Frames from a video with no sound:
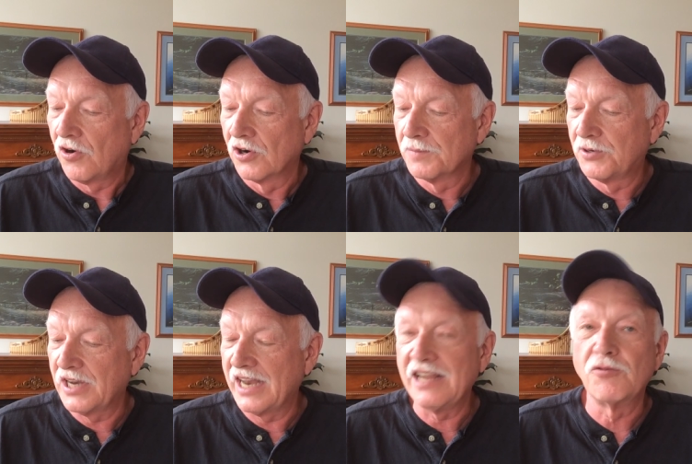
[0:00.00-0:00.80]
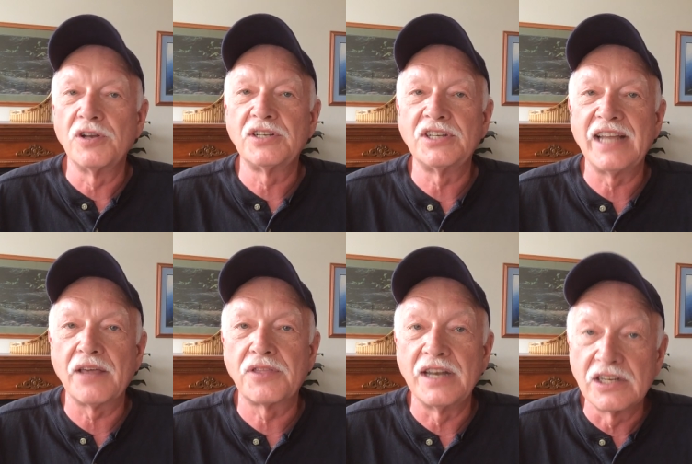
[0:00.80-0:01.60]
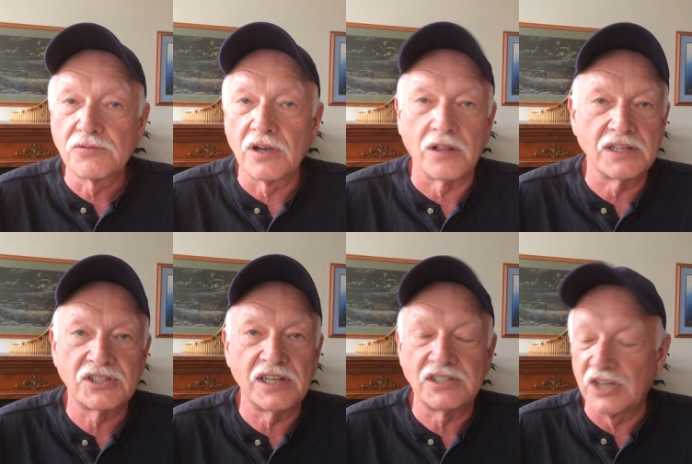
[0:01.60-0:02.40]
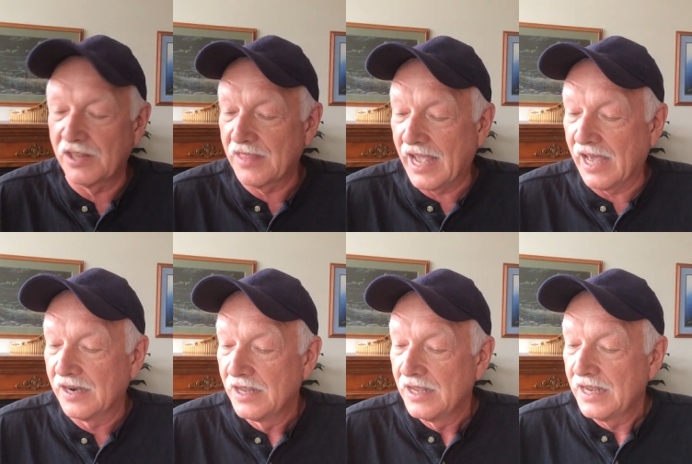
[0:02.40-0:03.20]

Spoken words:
or to put anyone to death in Israel. It's not that.